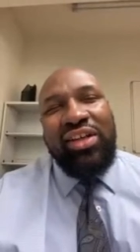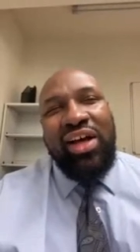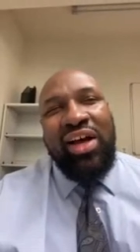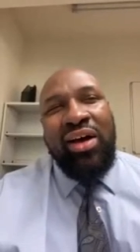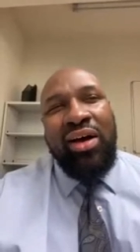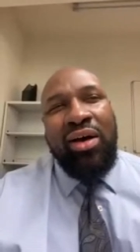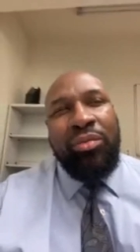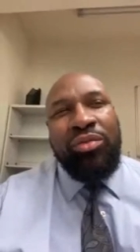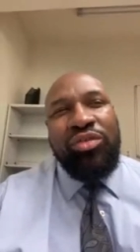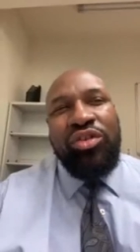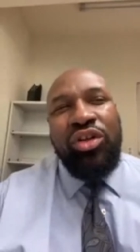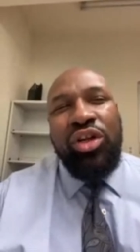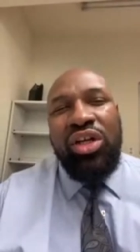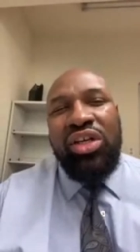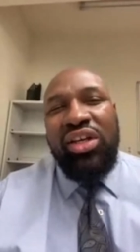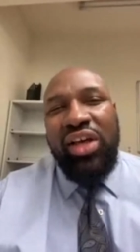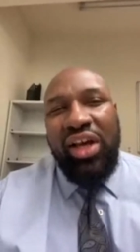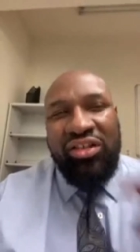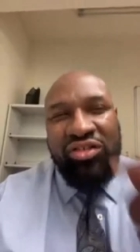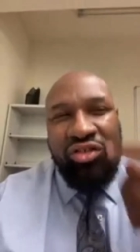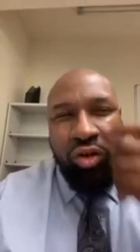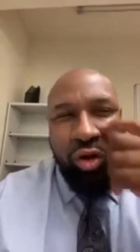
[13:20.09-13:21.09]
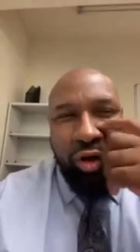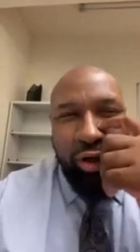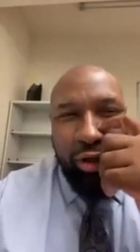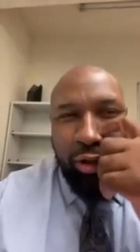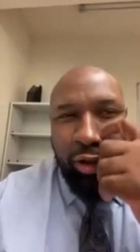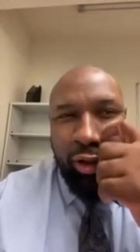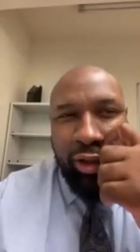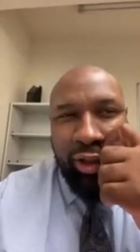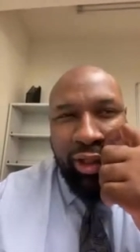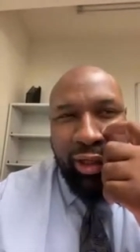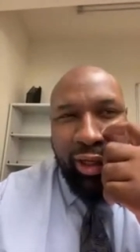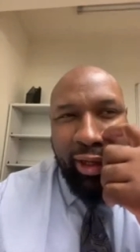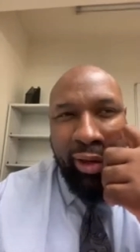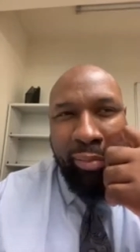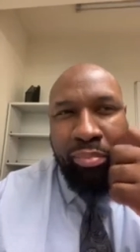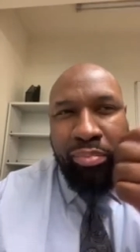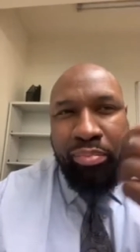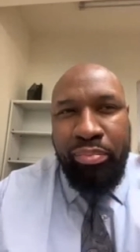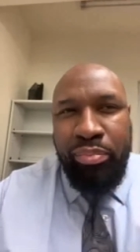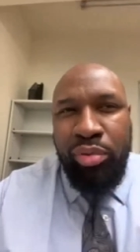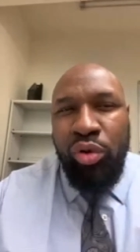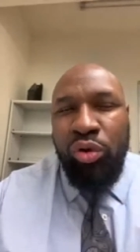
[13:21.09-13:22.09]
I started looking
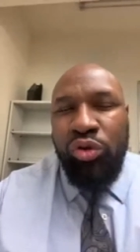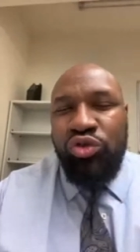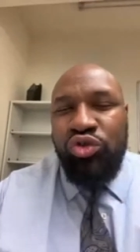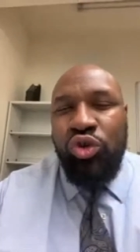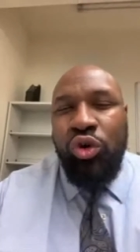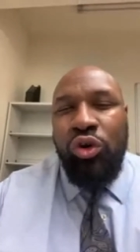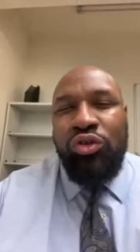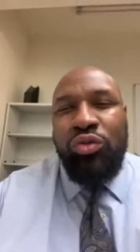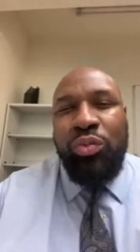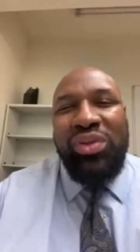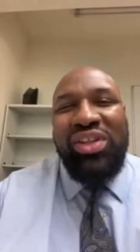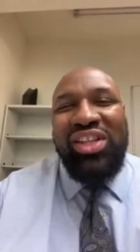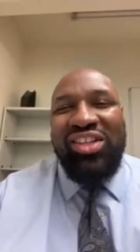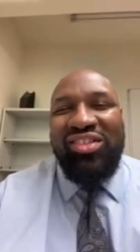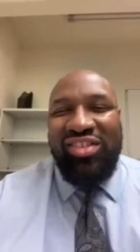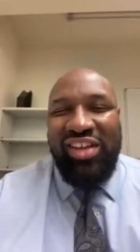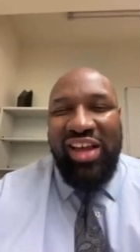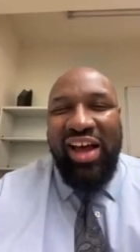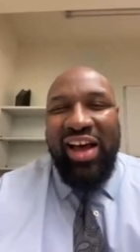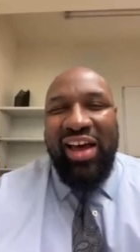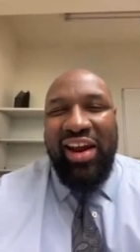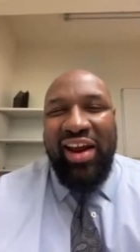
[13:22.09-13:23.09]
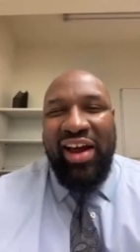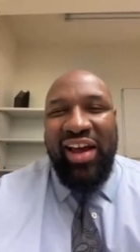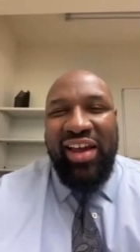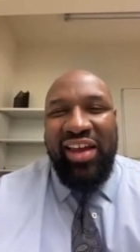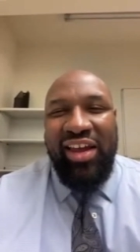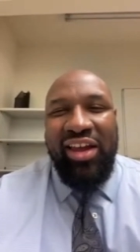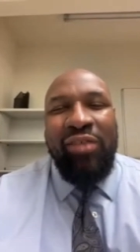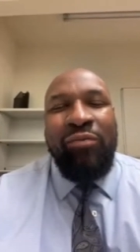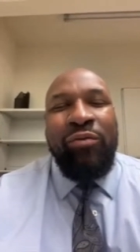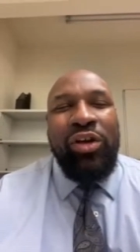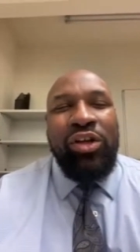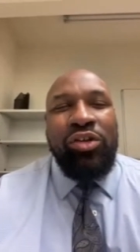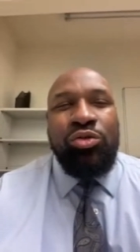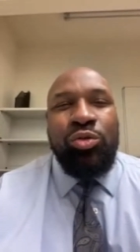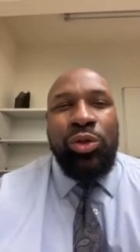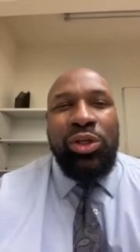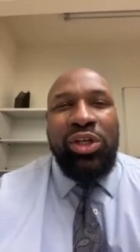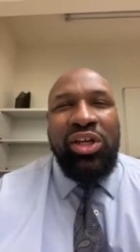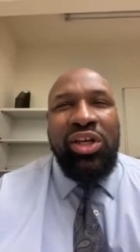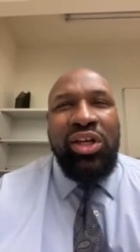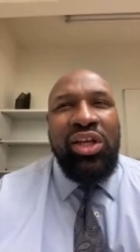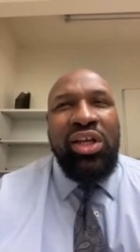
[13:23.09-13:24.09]
at Paul George with the side eye
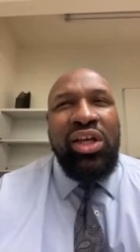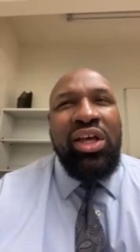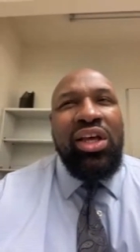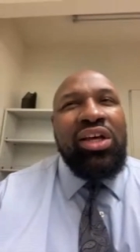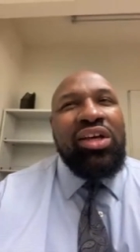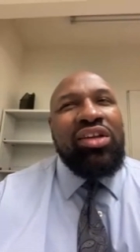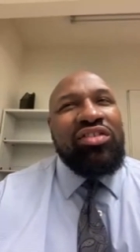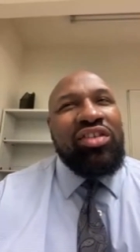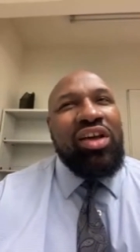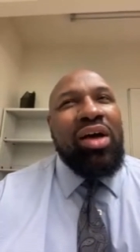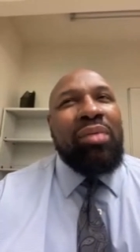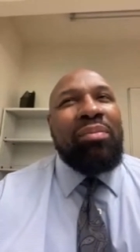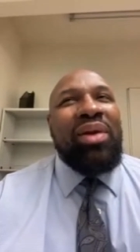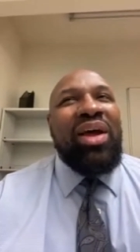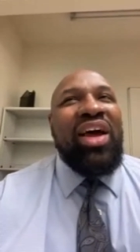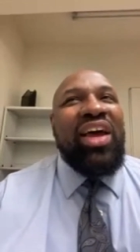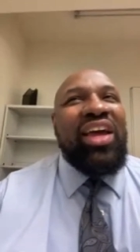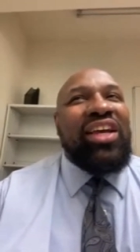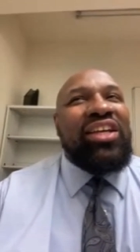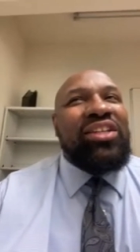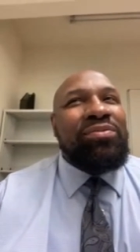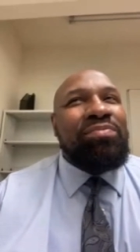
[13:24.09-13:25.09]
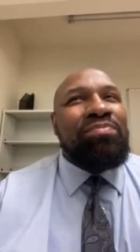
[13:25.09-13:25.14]
eventually. Because I'm like,